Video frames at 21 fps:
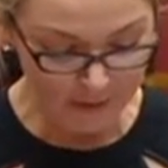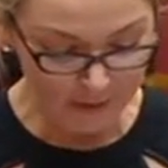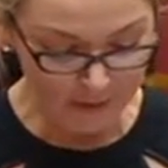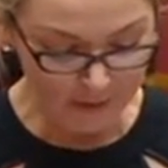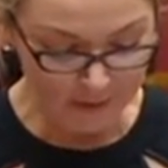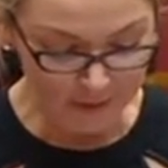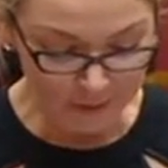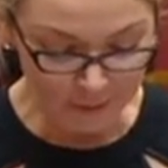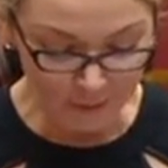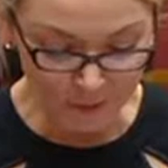
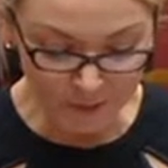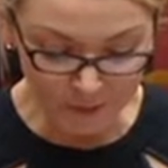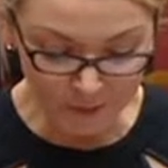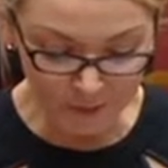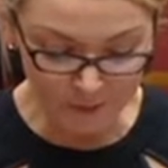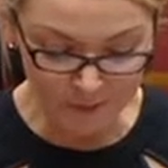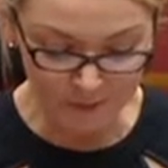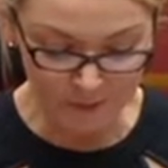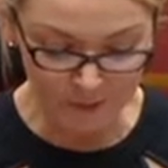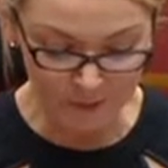The song
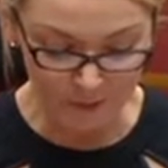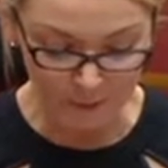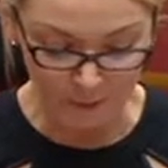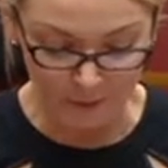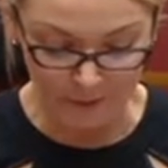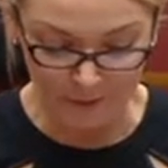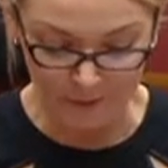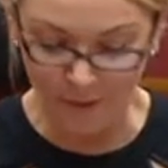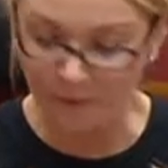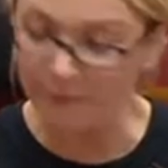tells the
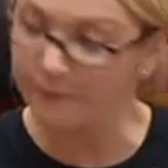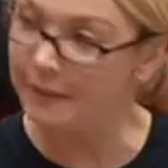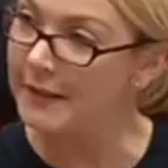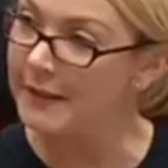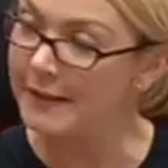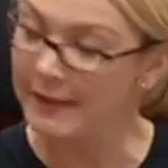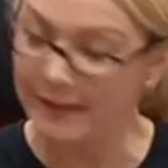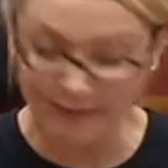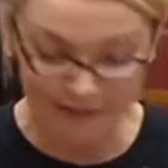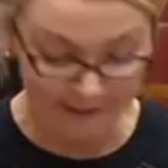story of
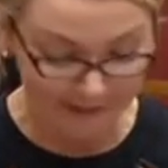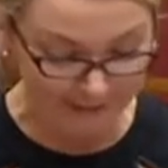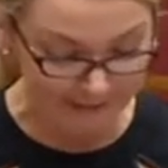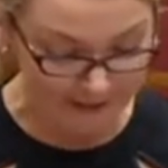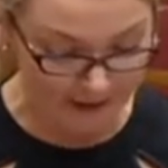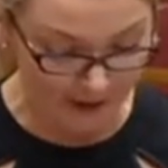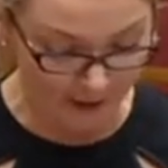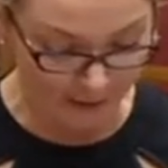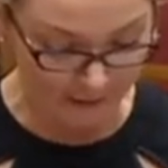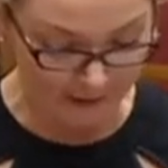Vincent
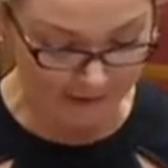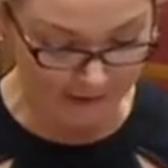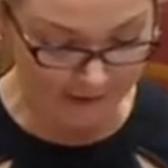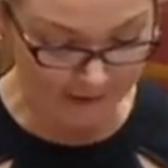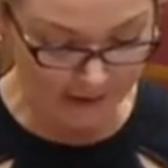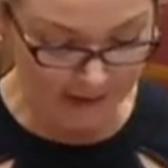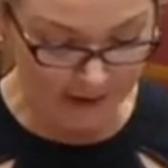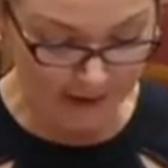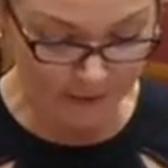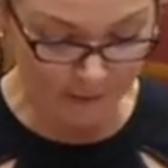Langyari
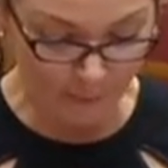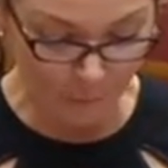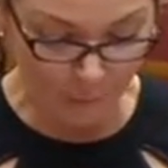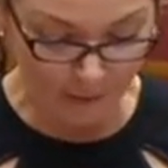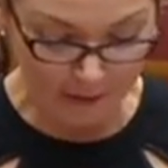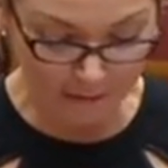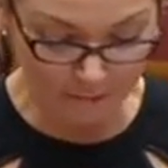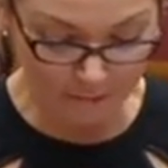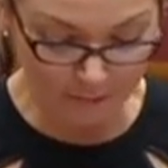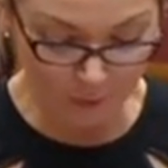and the
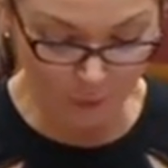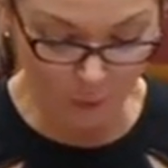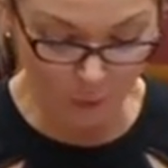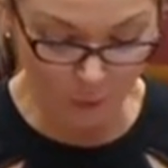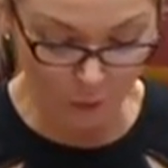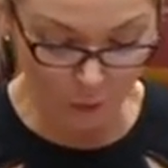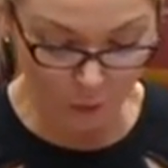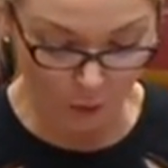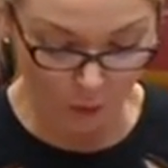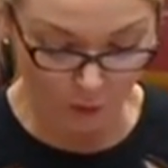Wave Hill
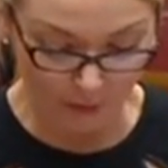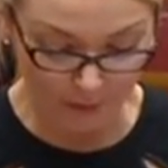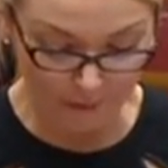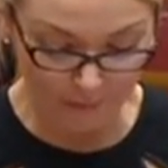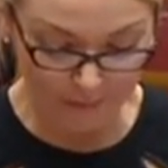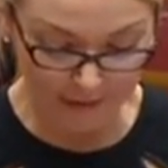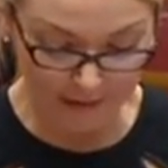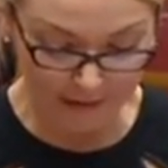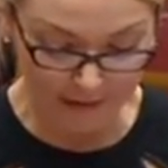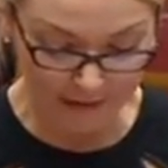
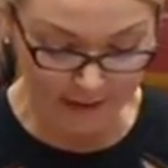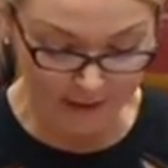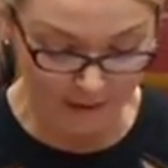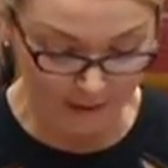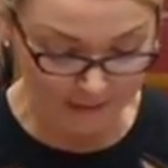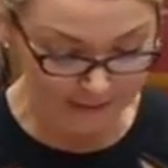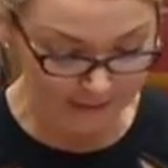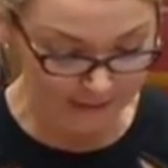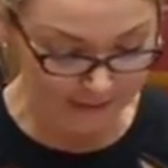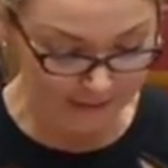Walk-Off in
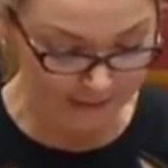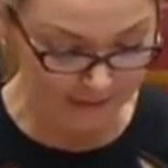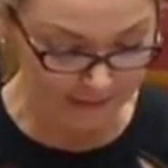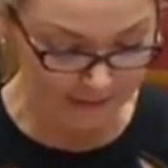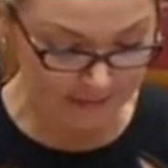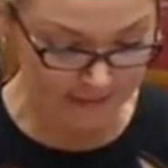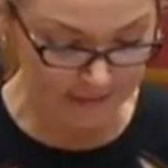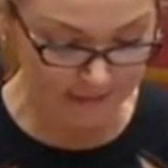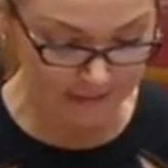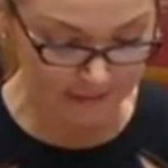
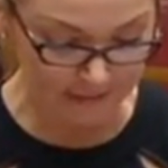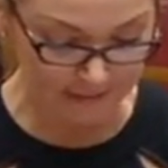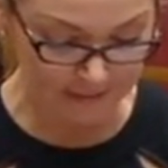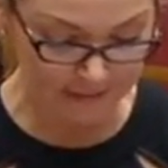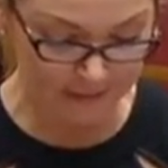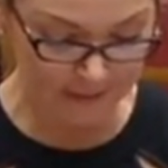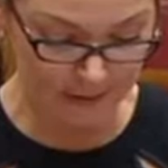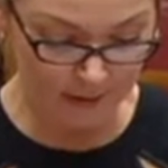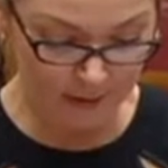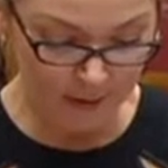
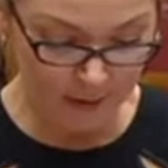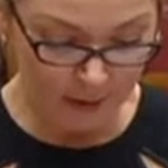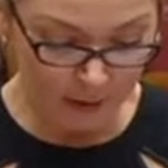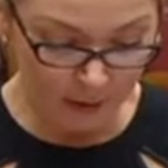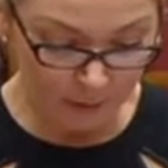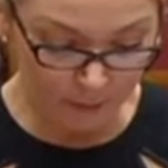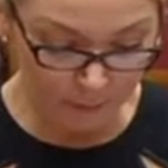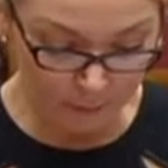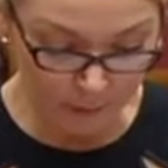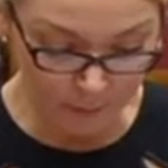1966
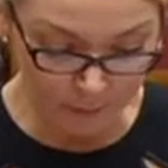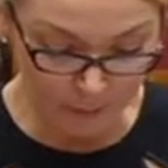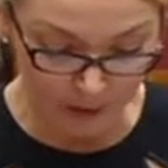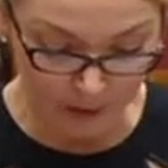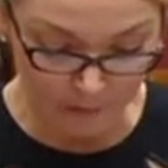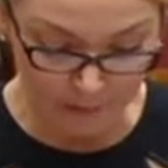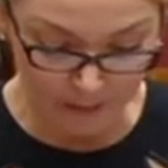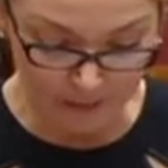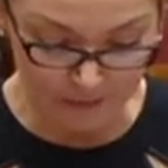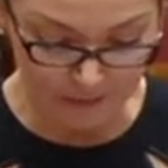through to
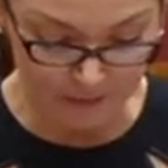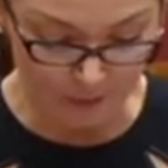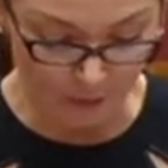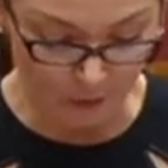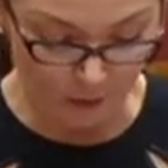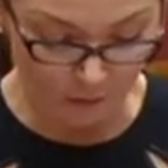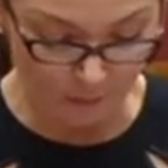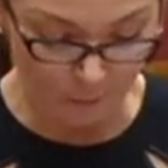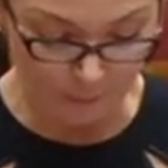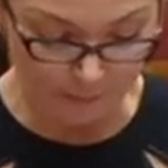Prime Minister
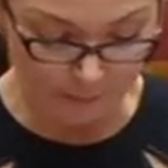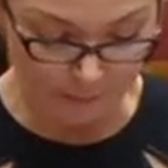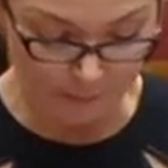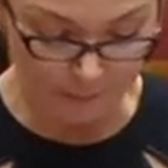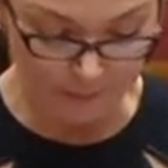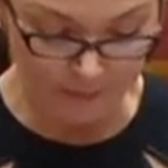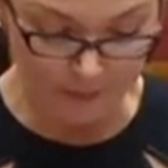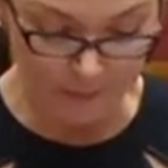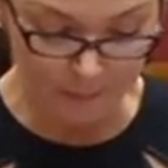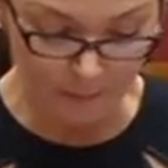Gough
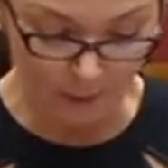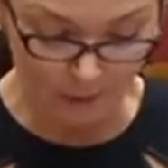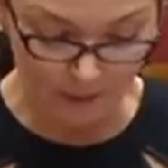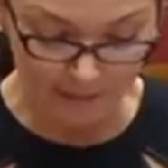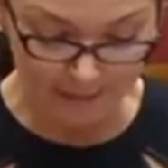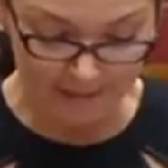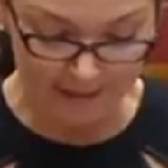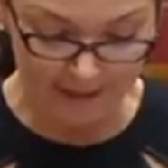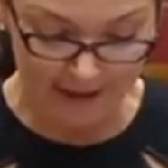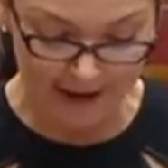Whitlam
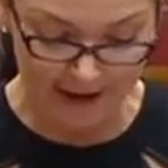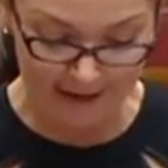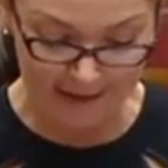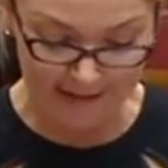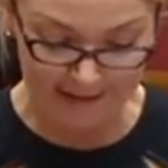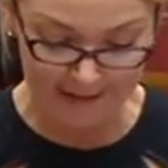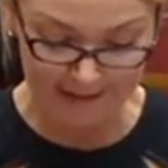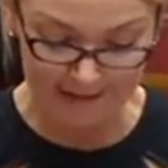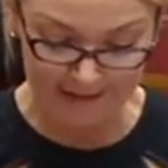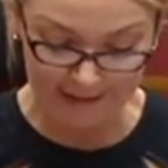symbolically
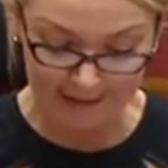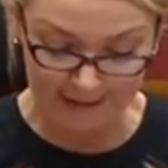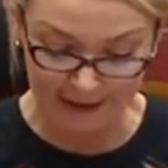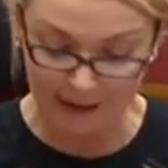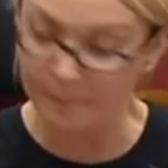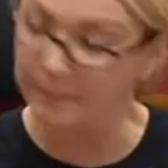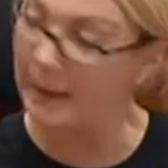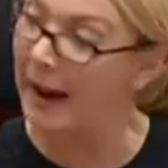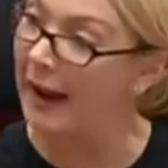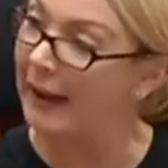handing their
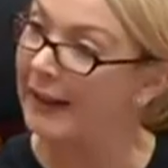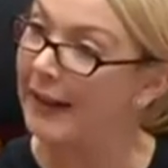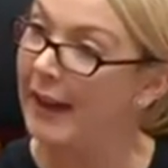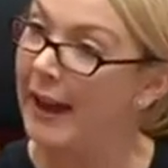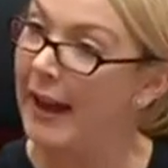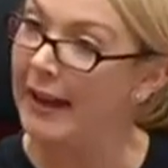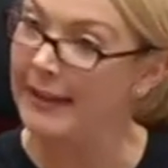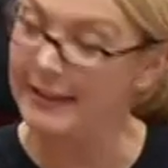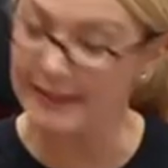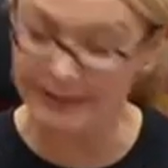land back
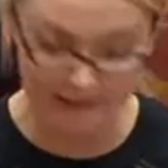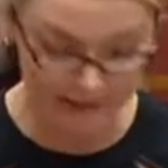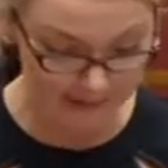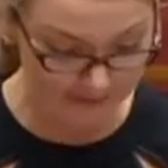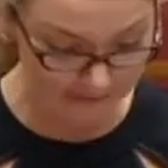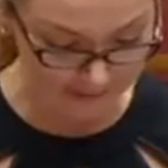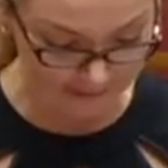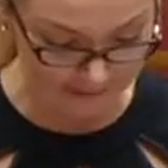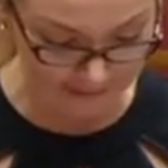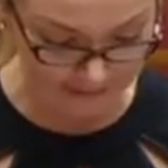8
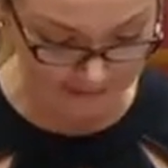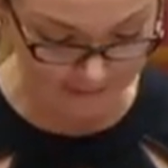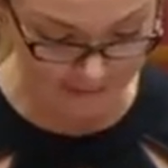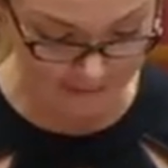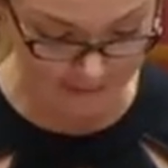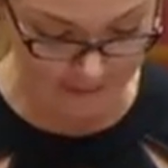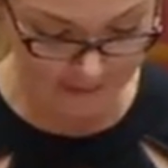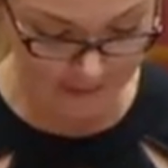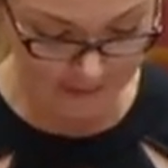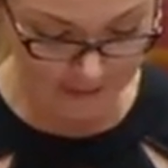years
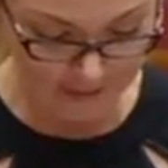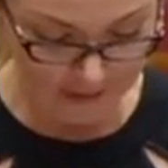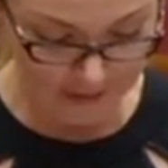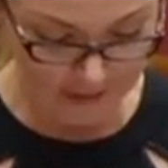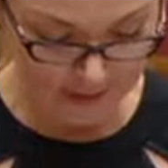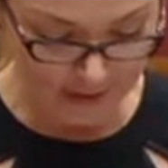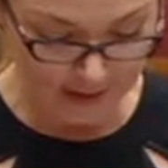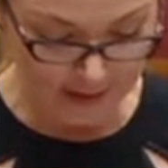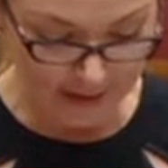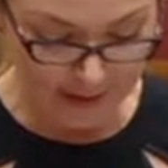later,
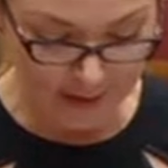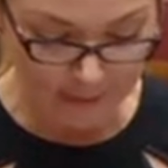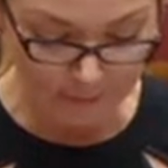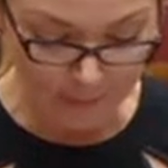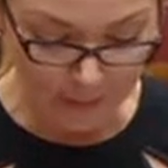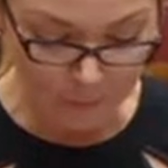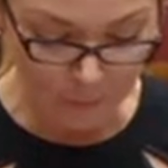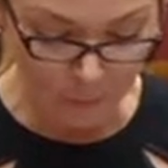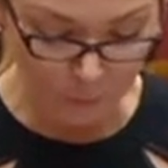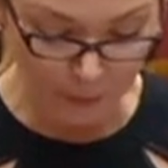an
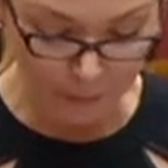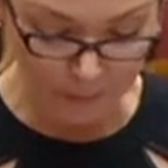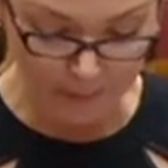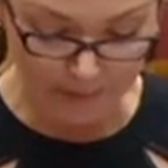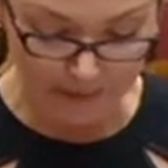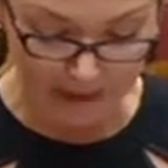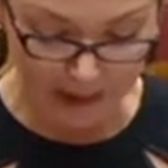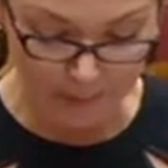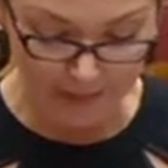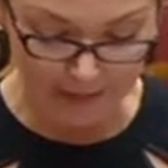event which
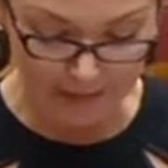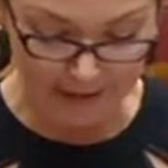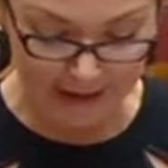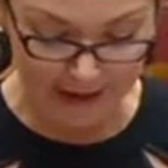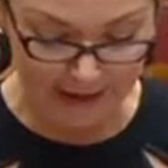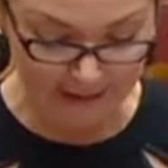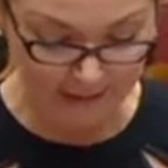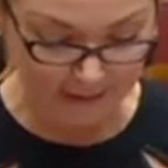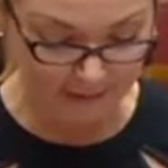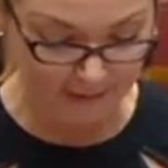became a
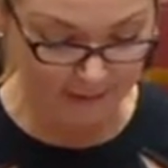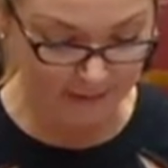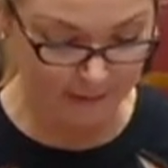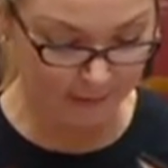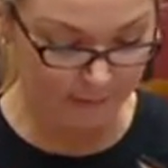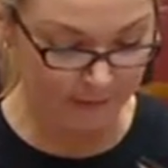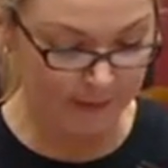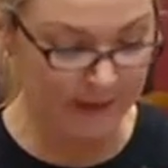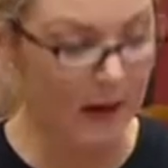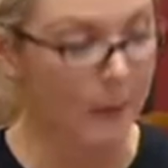catalyst
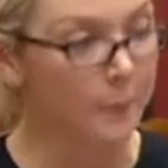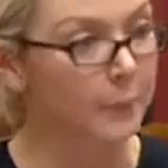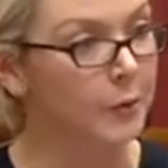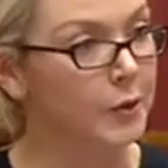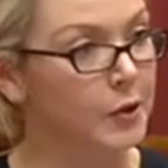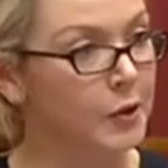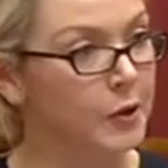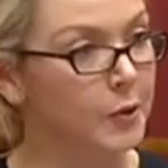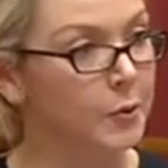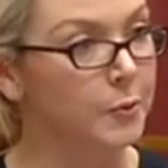for the
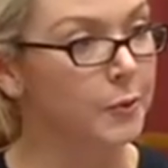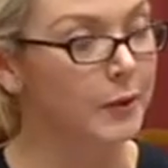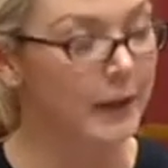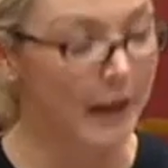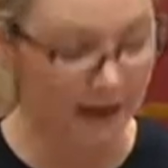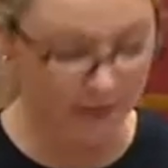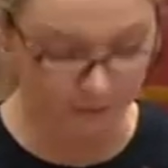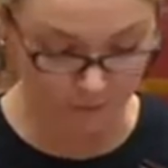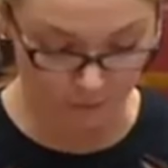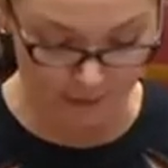Aboriginal
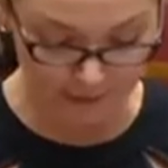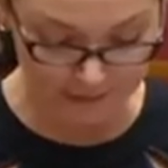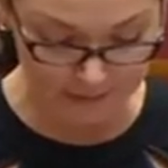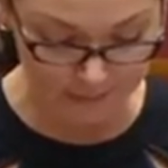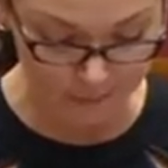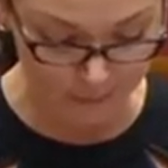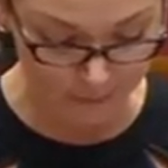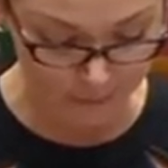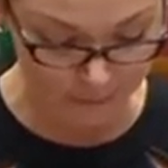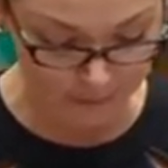land
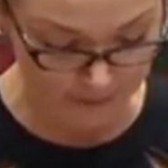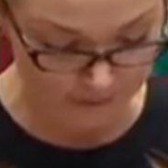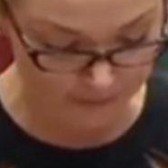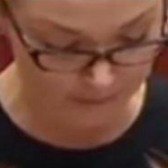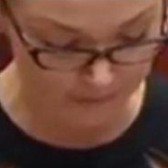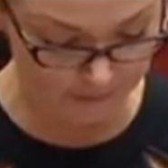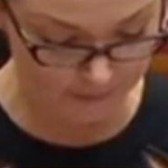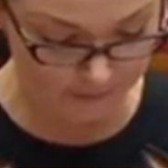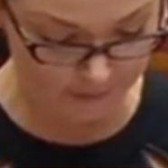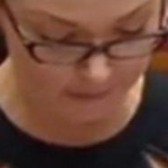rights
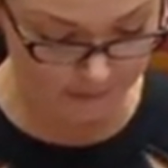movement.